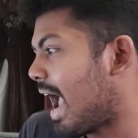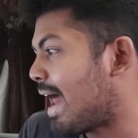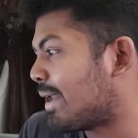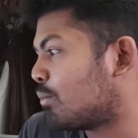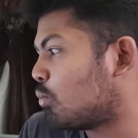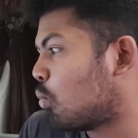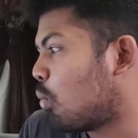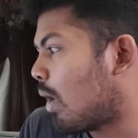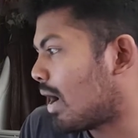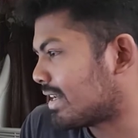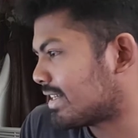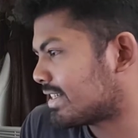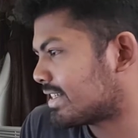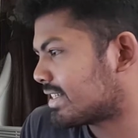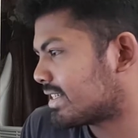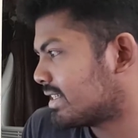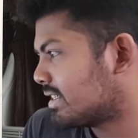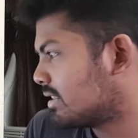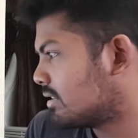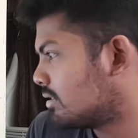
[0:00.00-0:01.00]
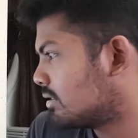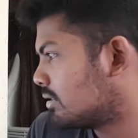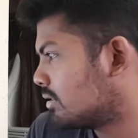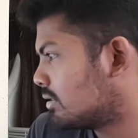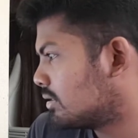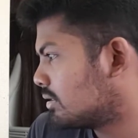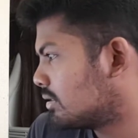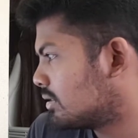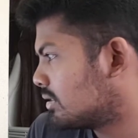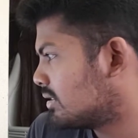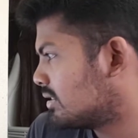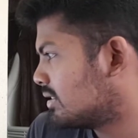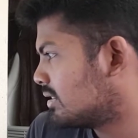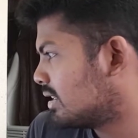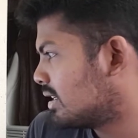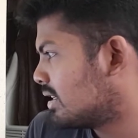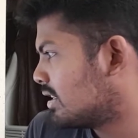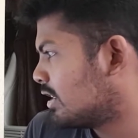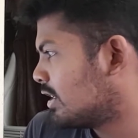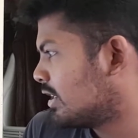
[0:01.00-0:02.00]
at once.
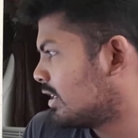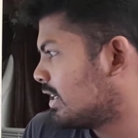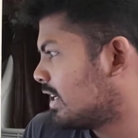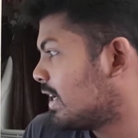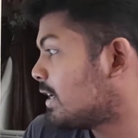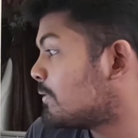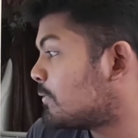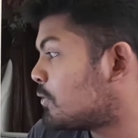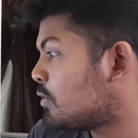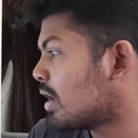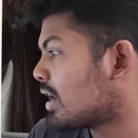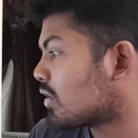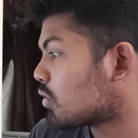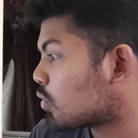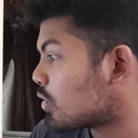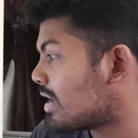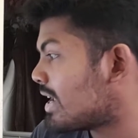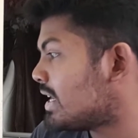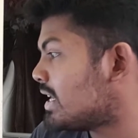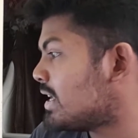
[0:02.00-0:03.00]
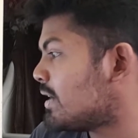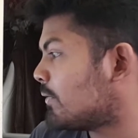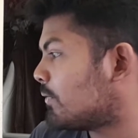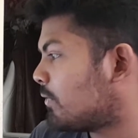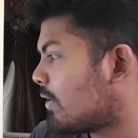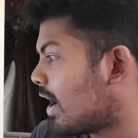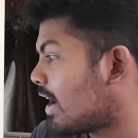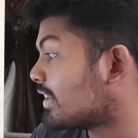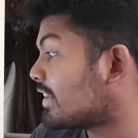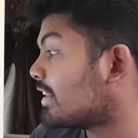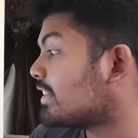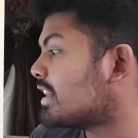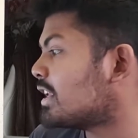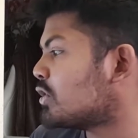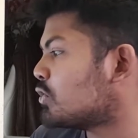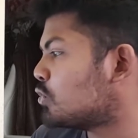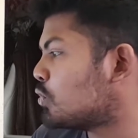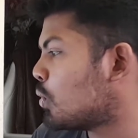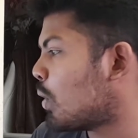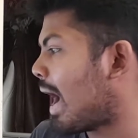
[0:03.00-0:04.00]
If you are really a father,
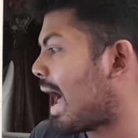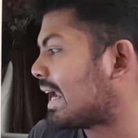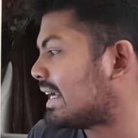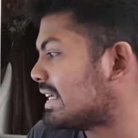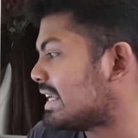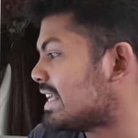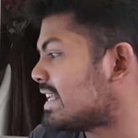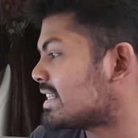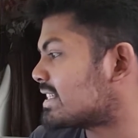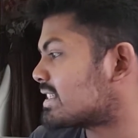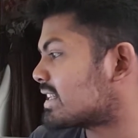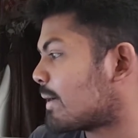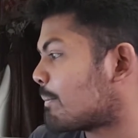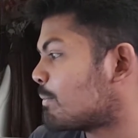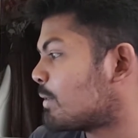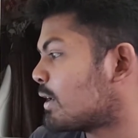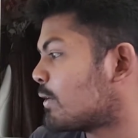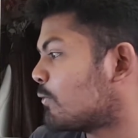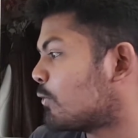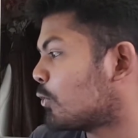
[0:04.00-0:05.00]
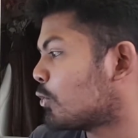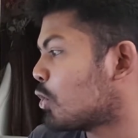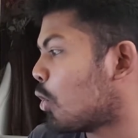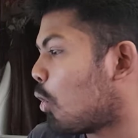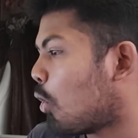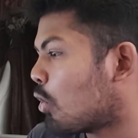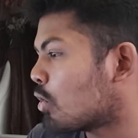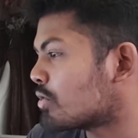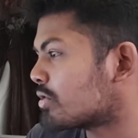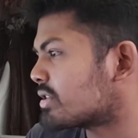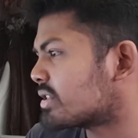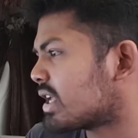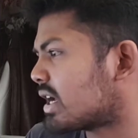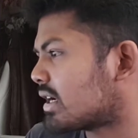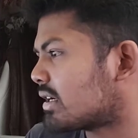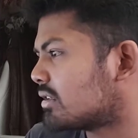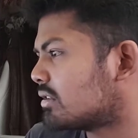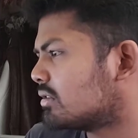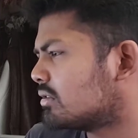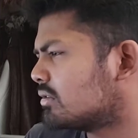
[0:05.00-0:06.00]
then do at least something for your own
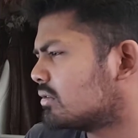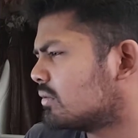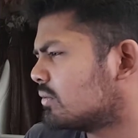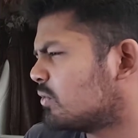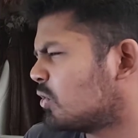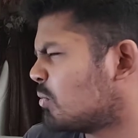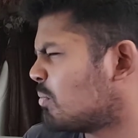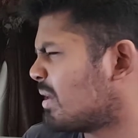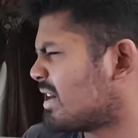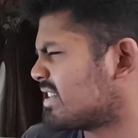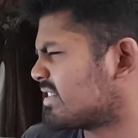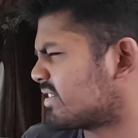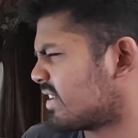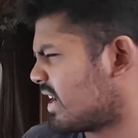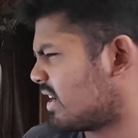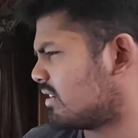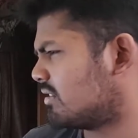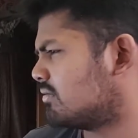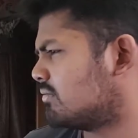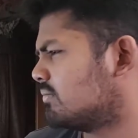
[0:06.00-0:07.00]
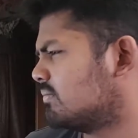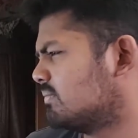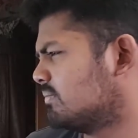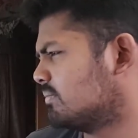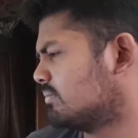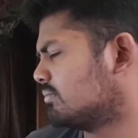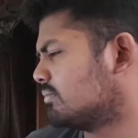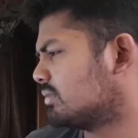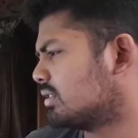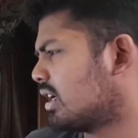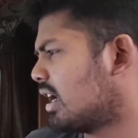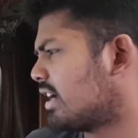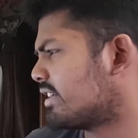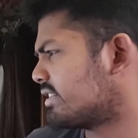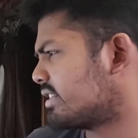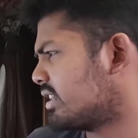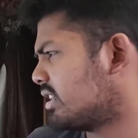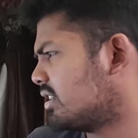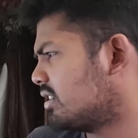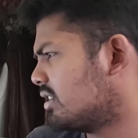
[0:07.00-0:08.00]
son. For my son? I
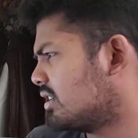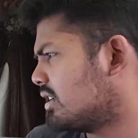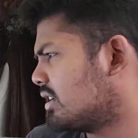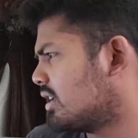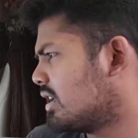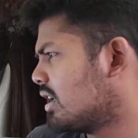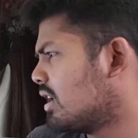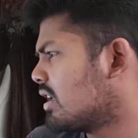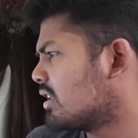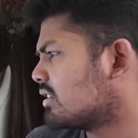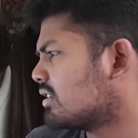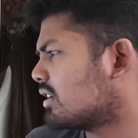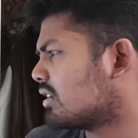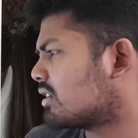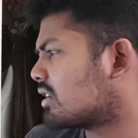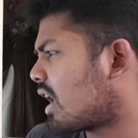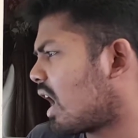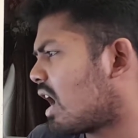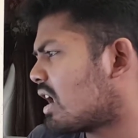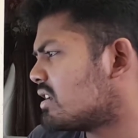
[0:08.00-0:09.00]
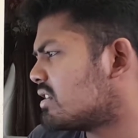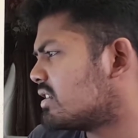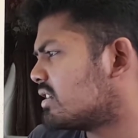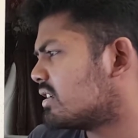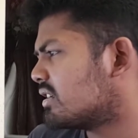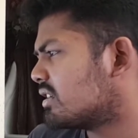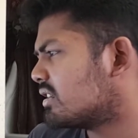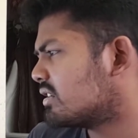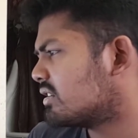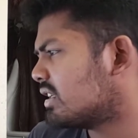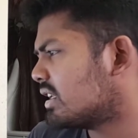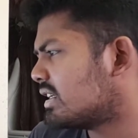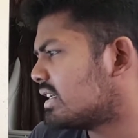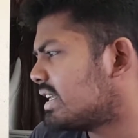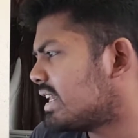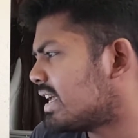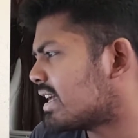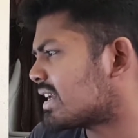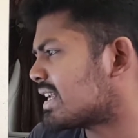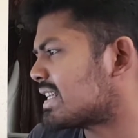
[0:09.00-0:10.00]
see. The
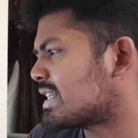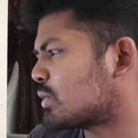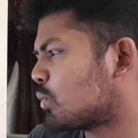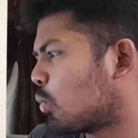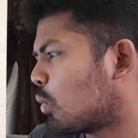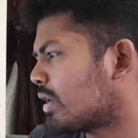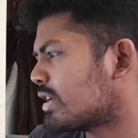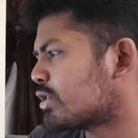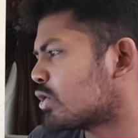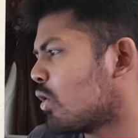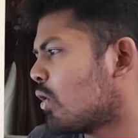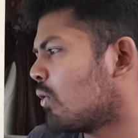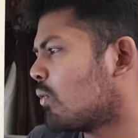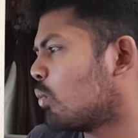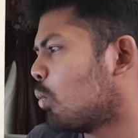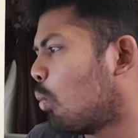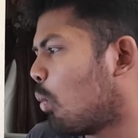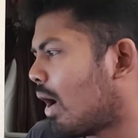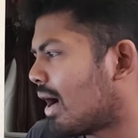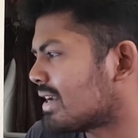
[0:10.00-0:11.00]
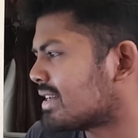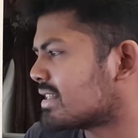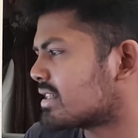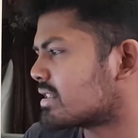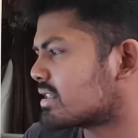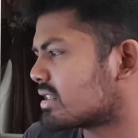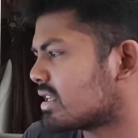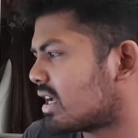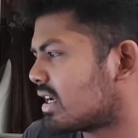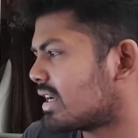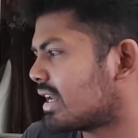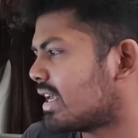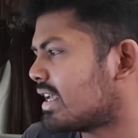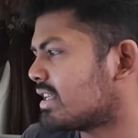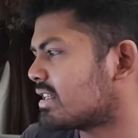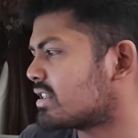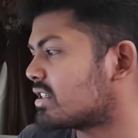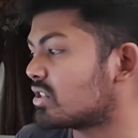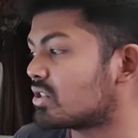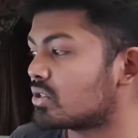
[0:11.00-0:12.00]
dearest wish of one son
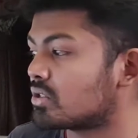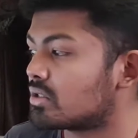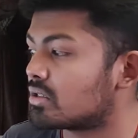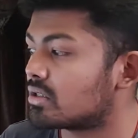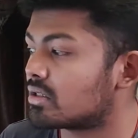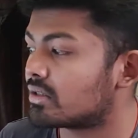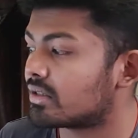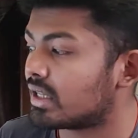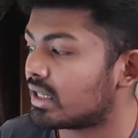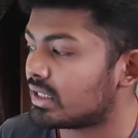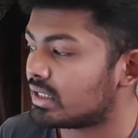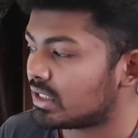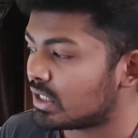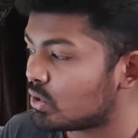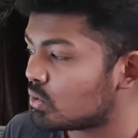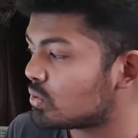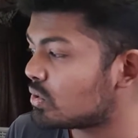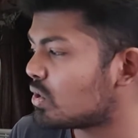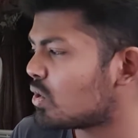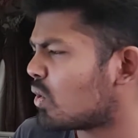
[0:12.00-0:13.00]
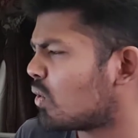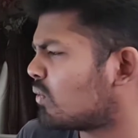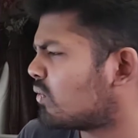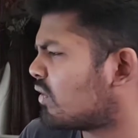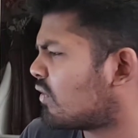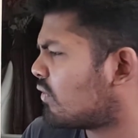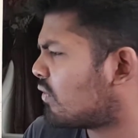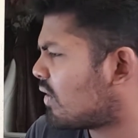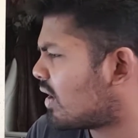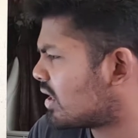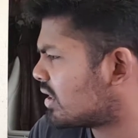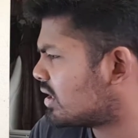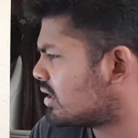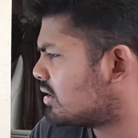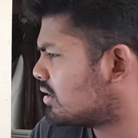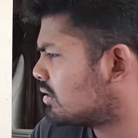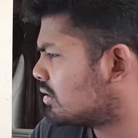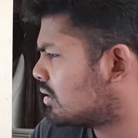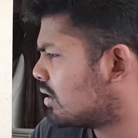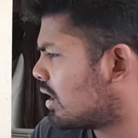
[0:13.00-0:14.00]
is the duty of a
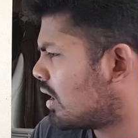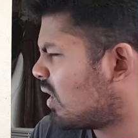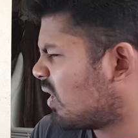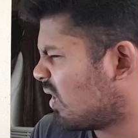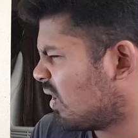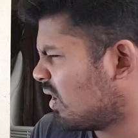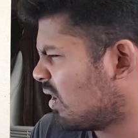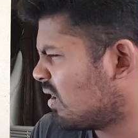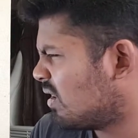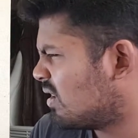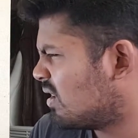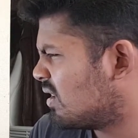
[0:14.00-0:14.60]
father? Huh?